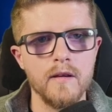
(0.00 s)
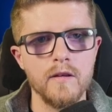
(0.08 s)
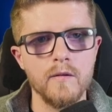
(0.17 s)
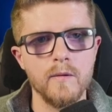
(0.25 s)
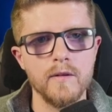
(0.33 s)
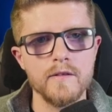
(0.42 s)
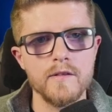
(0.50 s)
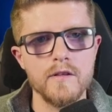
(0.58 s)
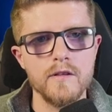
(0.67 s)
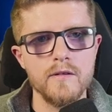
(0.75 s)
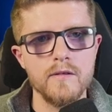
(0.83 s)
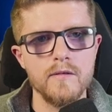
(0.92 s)
You want
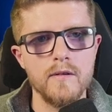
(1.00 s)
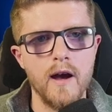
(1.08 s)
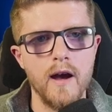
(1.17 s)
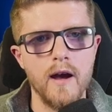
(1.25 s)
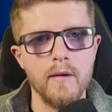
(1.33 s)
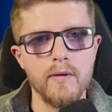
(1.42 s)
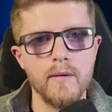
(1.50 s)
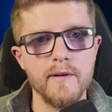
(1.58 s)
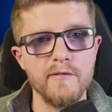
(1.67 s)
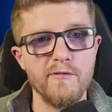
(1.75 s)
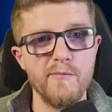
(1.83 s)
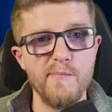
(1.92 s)
to
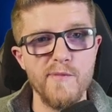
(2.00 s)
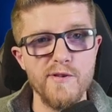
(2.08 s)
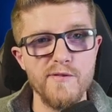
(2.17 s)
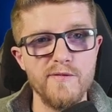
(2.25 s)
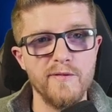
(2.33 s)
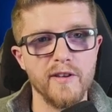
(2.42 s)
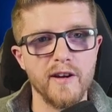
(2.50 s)
probably remove